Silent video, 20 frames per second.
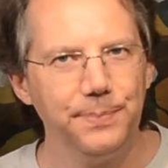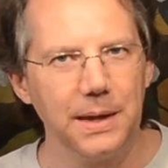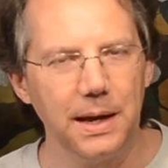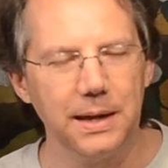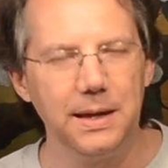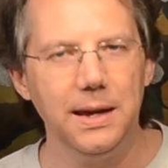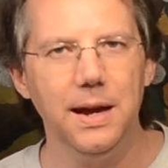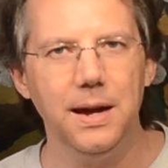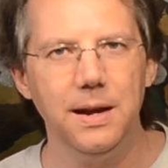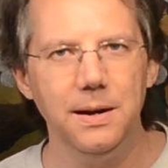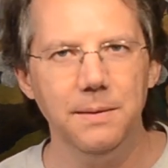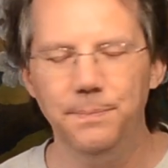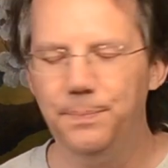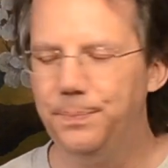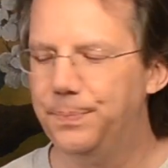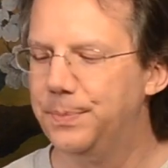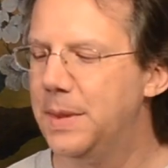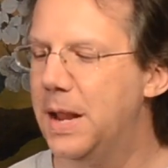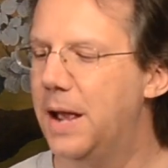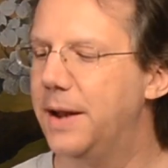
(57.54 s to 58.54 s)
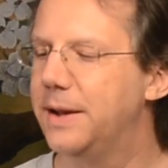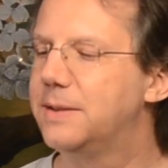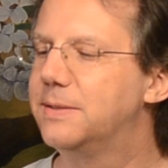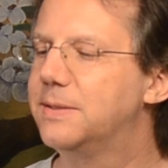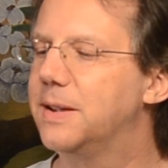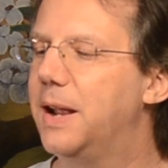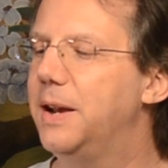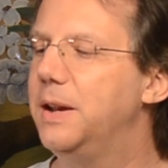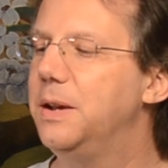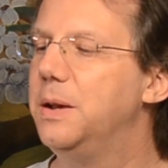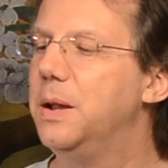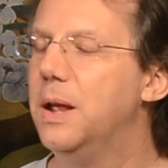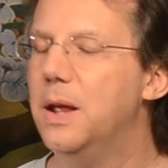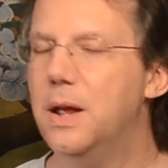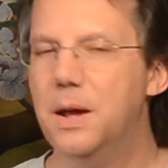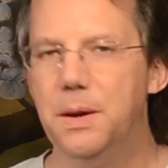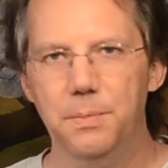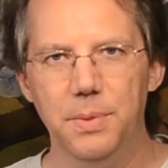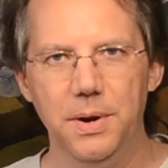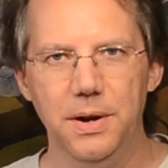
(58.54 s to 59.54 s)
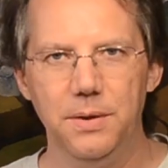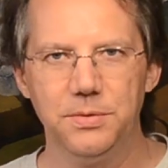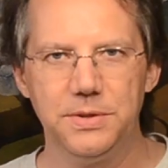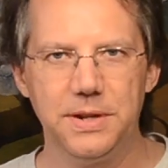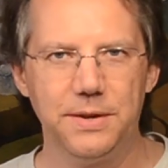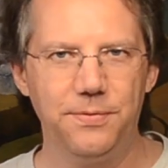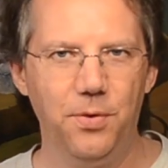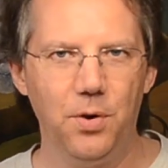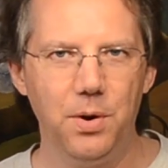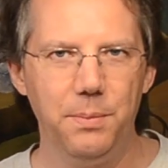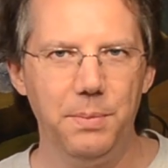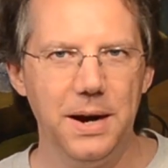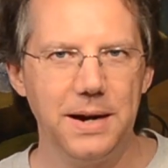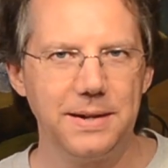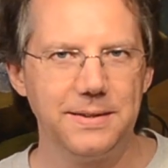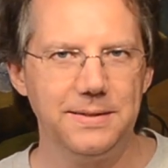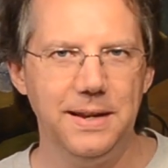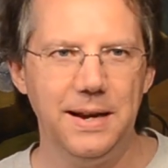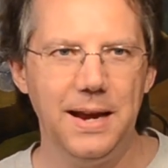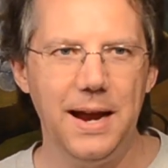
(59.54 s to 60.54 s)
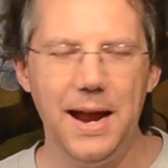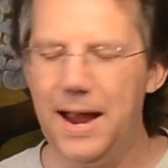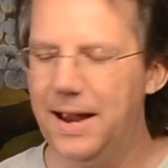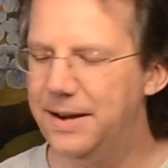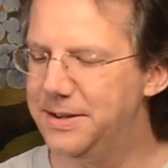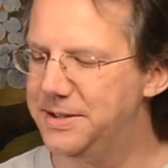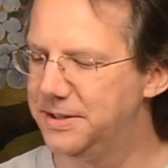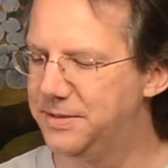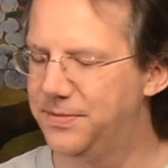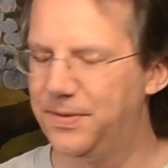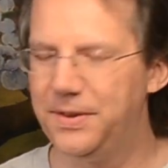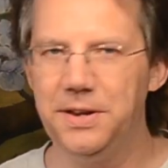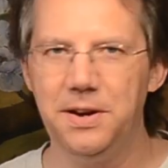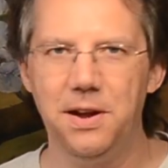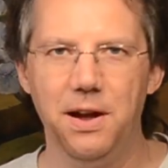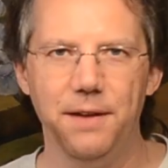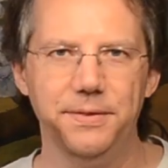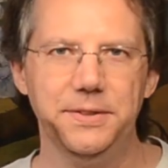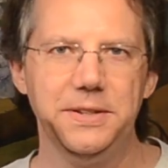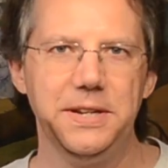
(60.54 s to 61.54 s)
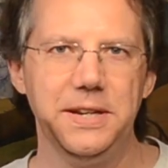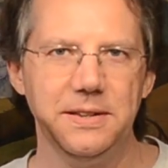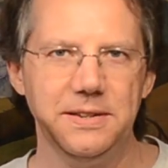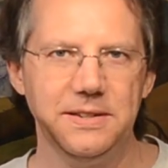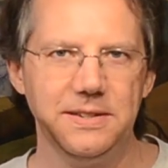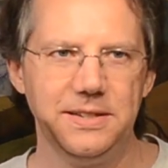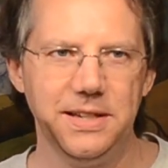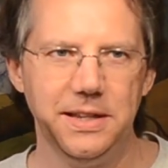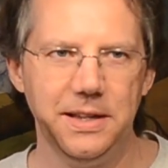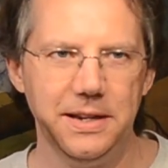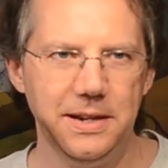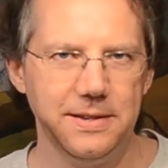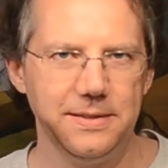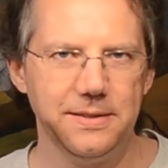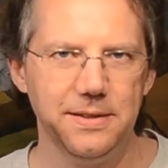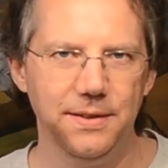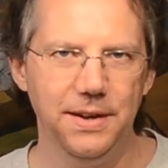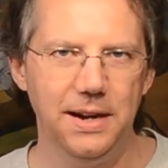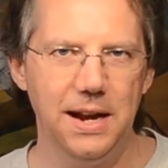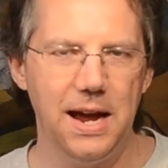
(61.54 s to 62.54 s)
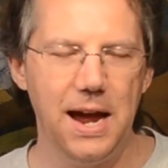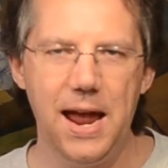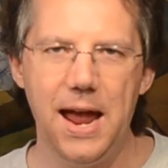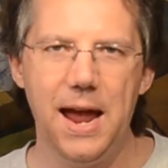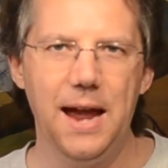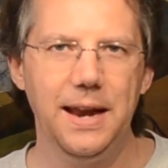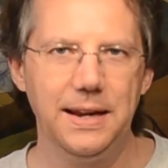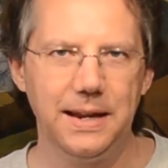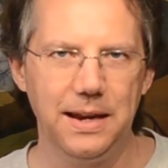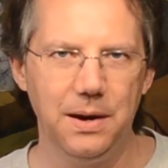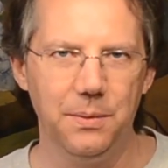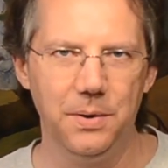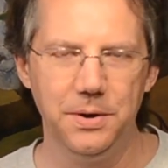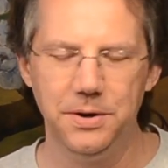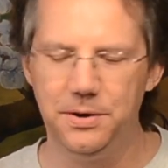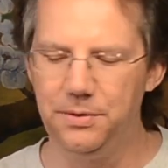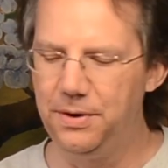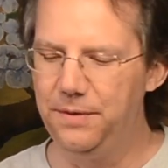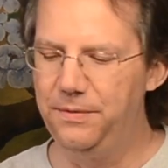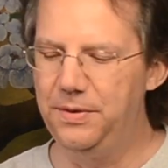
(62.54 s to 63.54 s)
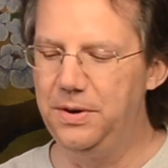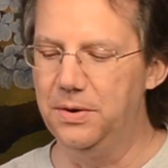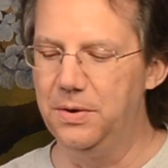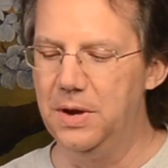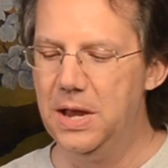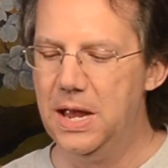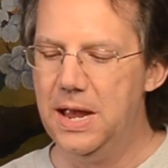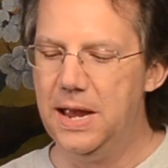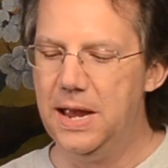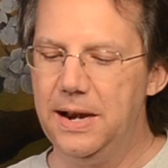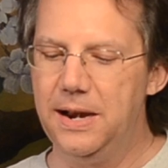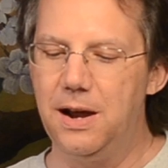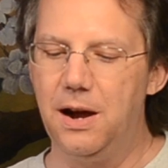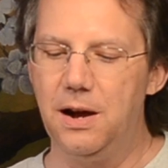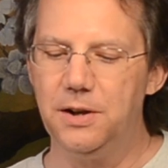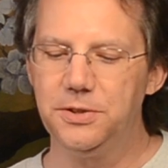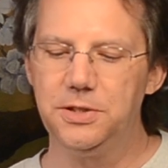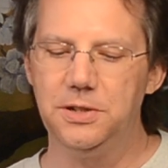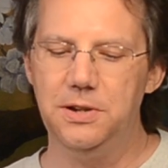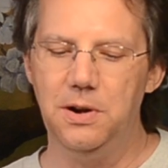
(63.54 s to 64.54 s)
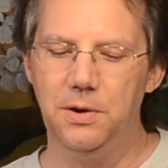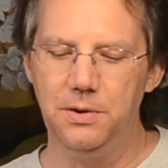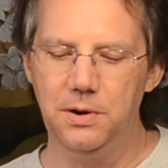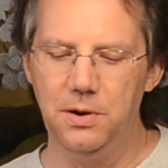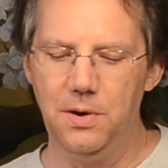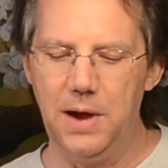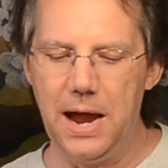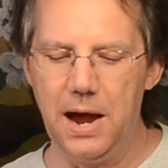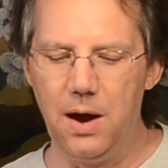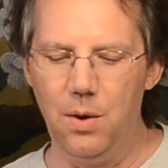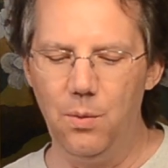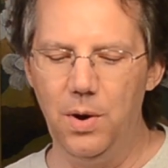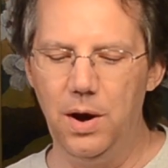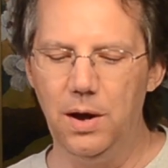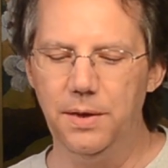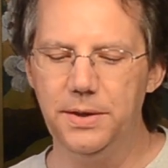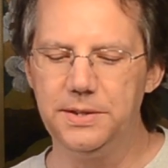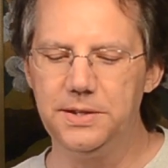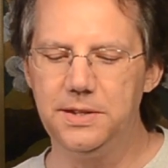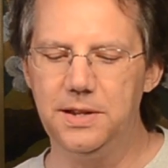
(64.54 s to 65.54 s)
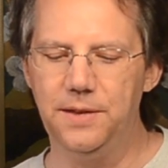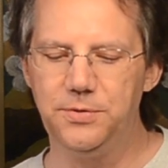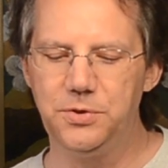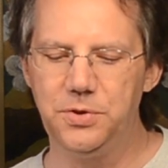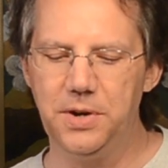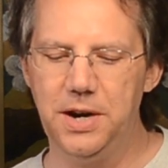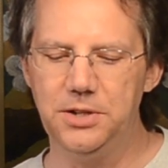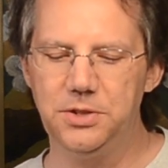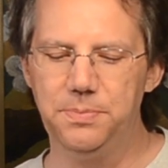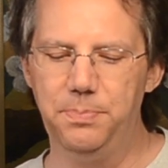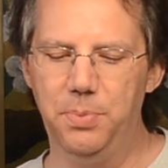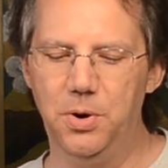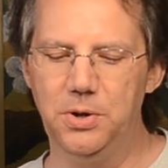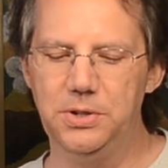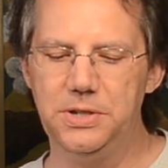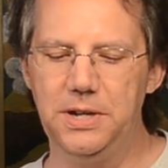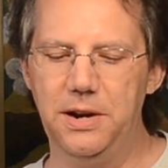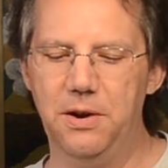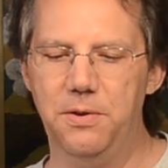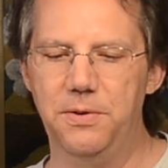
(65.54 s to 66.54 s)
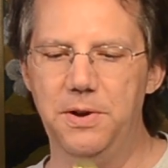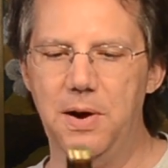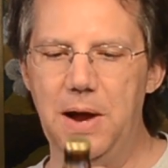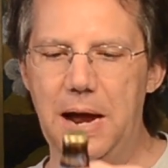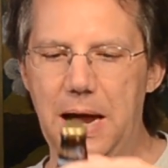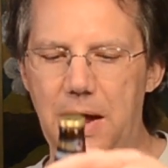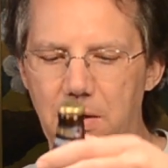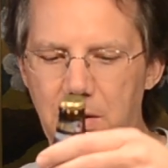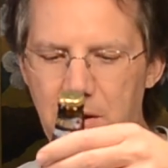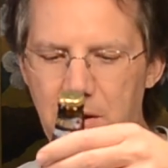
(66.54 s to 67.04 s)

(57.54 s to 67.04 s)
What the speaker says: again, not excited. But it was like $4, and I had, just for the novelty and the silliness of it, I had to get one to review. Now, I also don't know how well this stuff transports. I don't know how